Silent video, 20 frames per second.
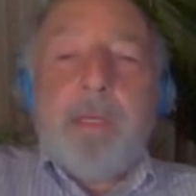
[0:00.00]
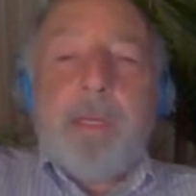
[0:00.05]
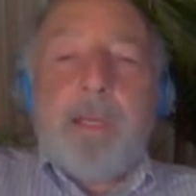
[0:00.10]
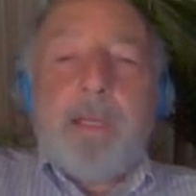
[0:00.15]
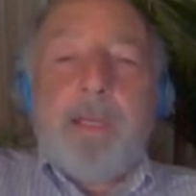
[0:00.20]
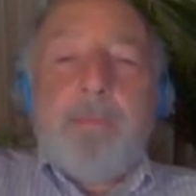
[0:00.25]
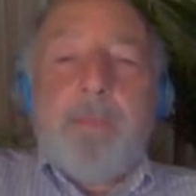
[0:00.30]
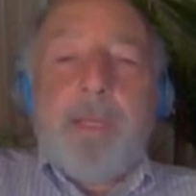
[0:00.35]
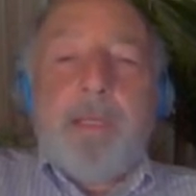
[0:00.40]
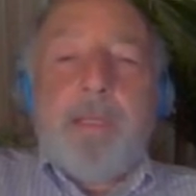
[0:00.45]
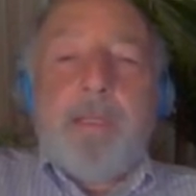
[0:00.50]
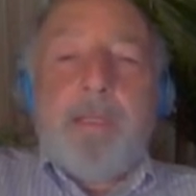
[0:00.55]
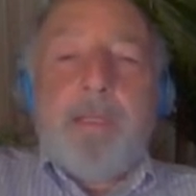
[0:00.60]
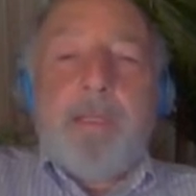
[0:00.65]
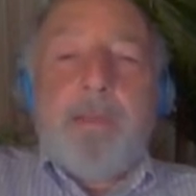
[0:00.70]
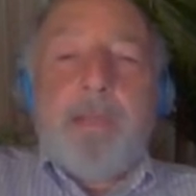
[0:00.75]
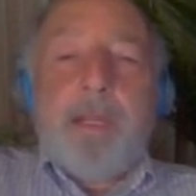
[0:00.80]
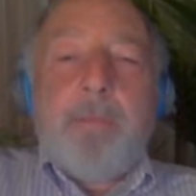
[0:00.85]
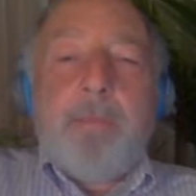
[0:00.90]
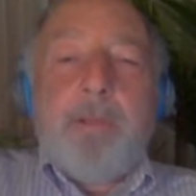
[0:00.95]
I expect that
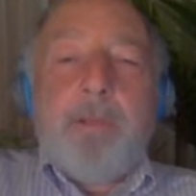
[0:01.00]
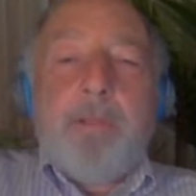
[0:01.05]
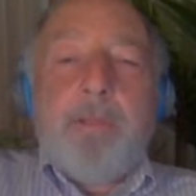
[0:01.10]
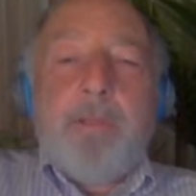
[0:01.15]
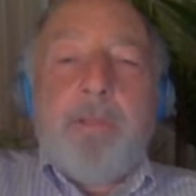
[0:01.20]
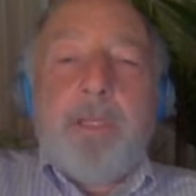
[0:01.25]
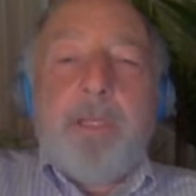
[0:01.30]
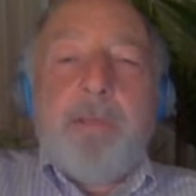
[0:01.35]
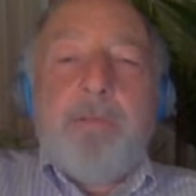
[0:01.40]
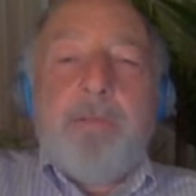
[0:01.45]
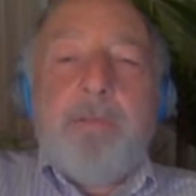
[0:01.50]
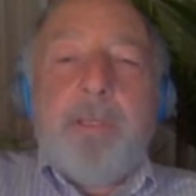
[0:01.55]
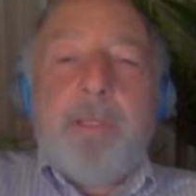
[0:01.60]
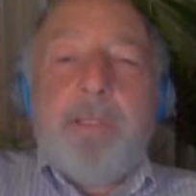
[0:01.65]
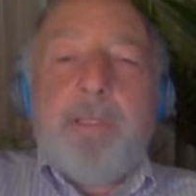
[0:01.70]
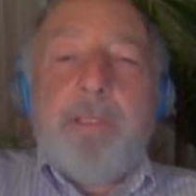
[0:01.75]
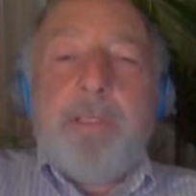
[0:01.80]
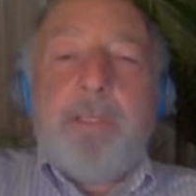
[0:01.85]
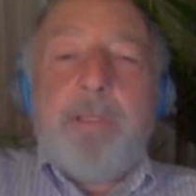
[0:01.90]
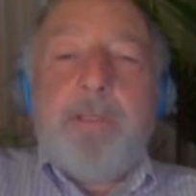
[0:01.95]
these opportunities will
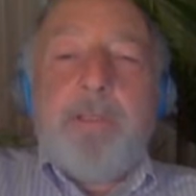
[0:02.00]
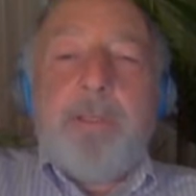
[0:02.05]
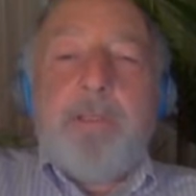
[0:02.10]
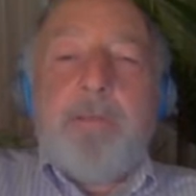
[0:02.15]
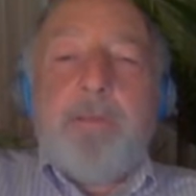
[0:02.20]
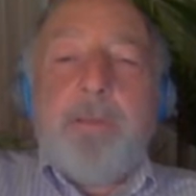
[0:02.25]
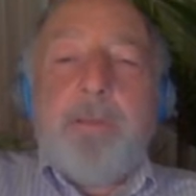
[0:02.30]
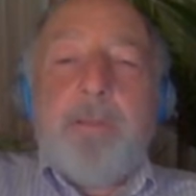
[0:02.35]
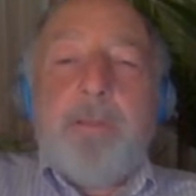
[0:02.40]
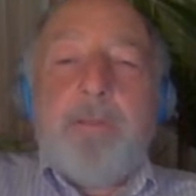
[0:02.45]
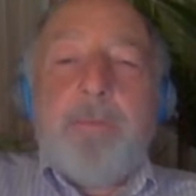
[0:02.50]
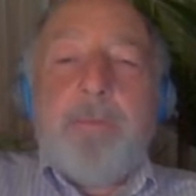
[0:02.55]
continue to grow